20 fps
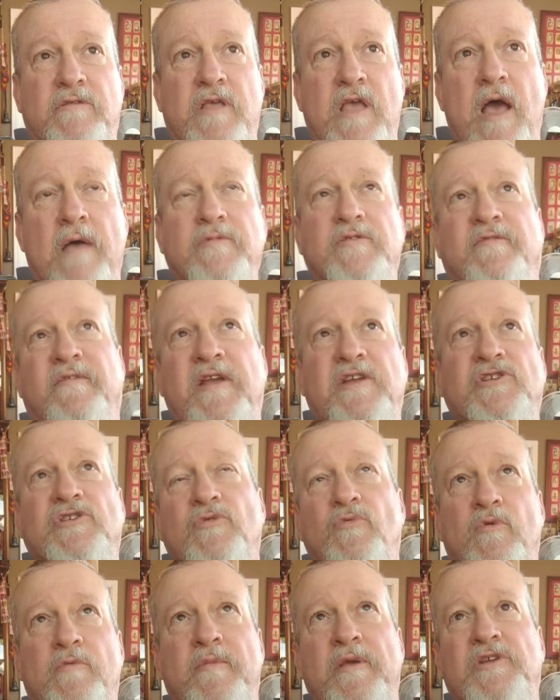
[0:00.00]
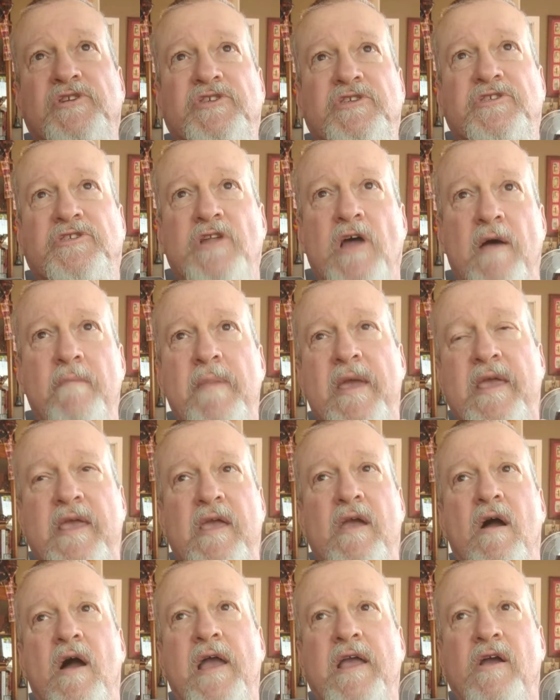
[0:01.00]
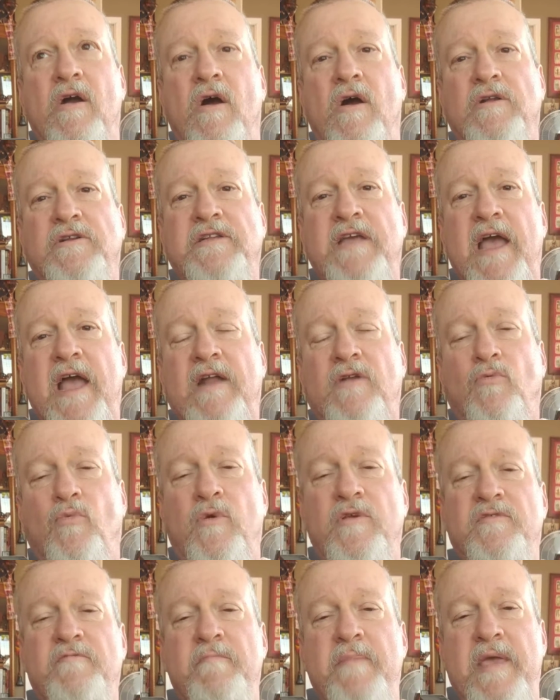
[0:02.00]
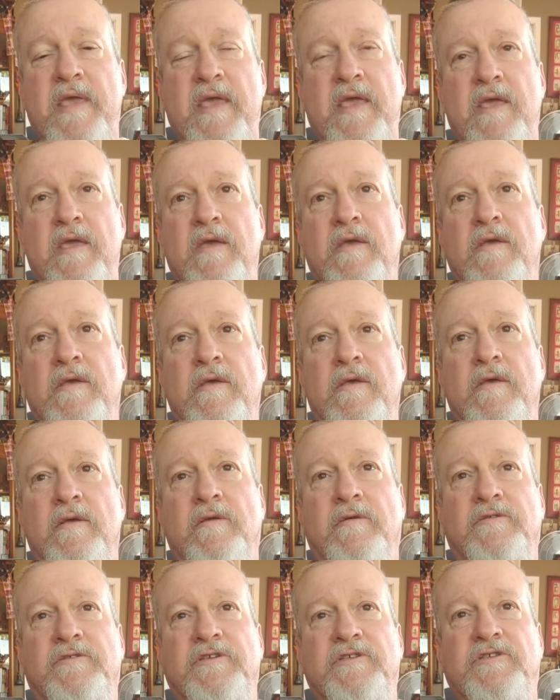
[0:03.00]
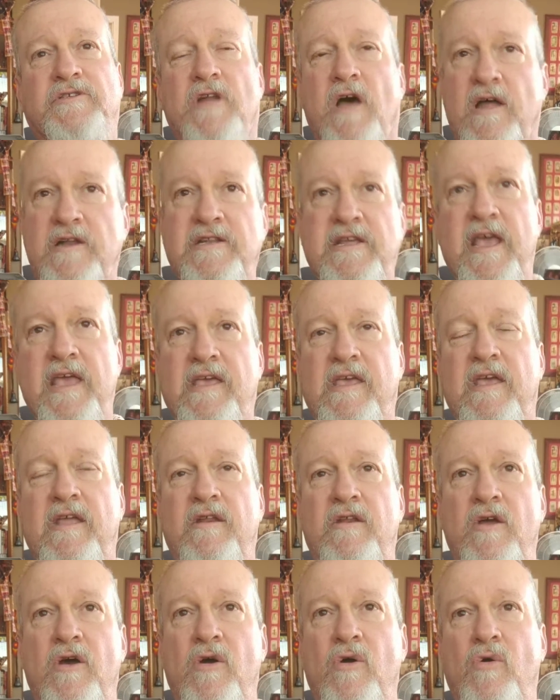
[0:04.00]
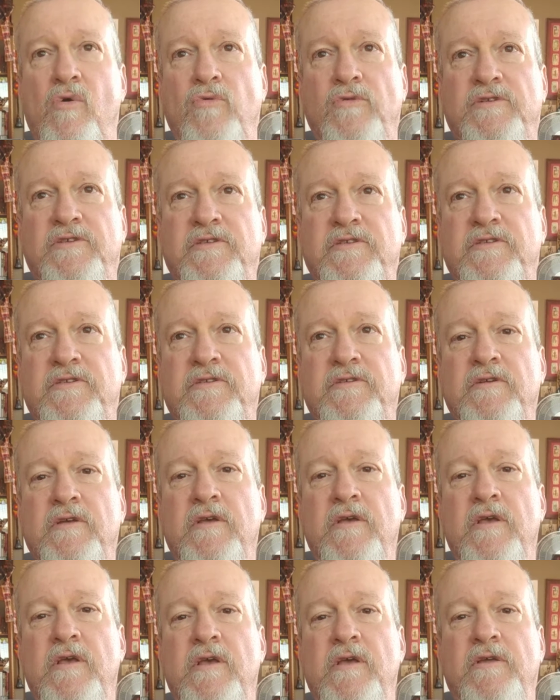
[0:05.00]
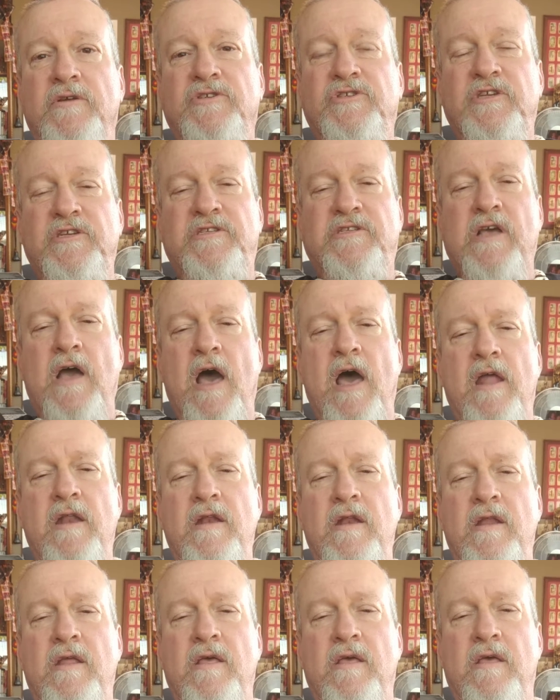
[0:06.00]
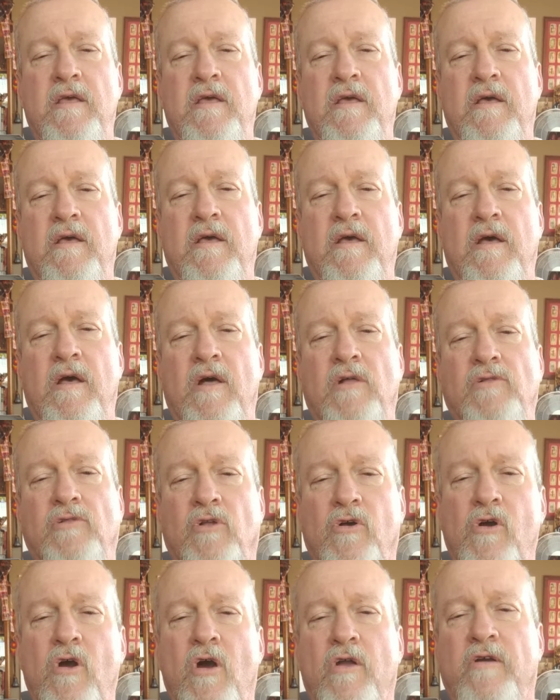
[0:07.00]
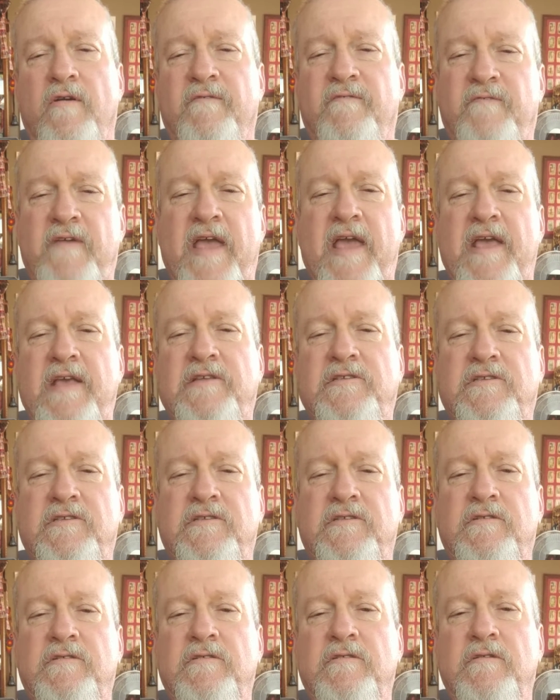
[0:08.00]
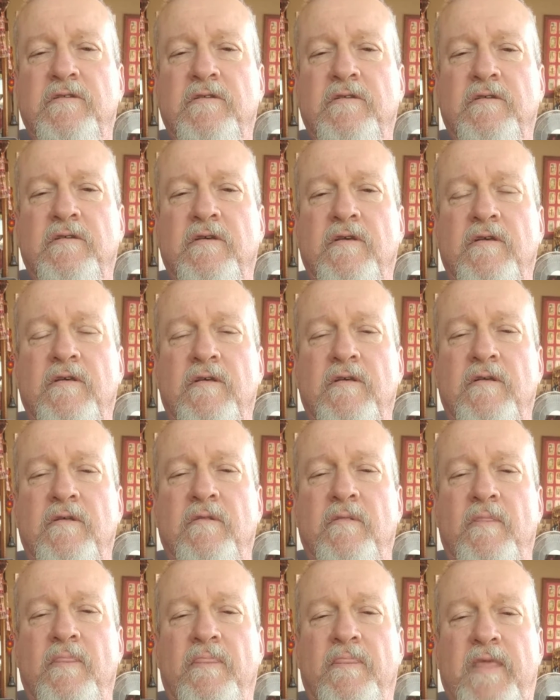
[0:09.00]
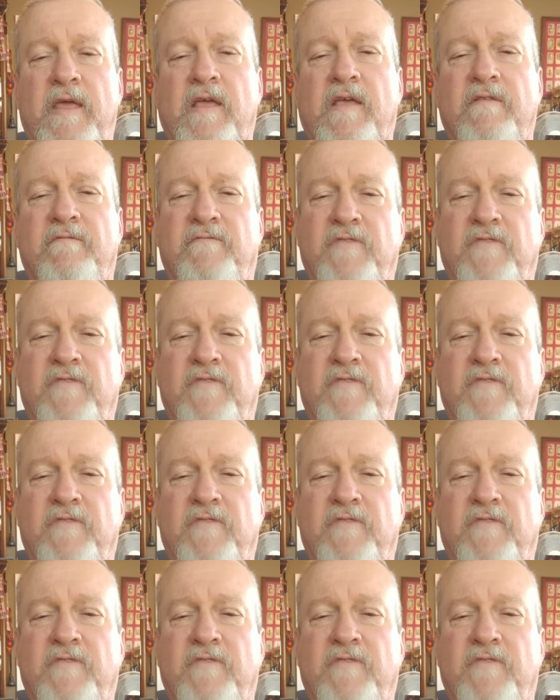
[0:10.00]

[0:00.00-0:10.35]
the observation would be she's not making eye contact with me. She's not taking notes. She's got a look on her face that